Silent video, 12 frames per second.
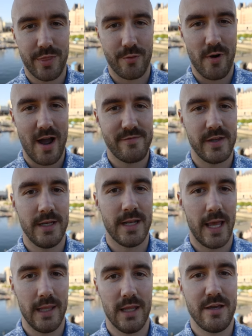thriving
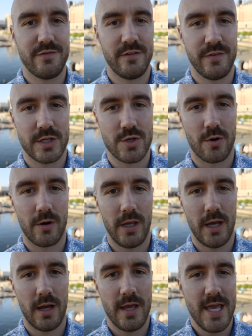nightlife in
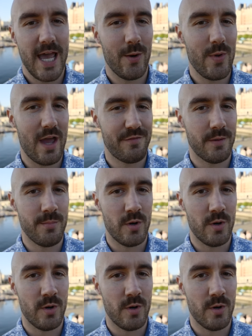Victoria, and we have the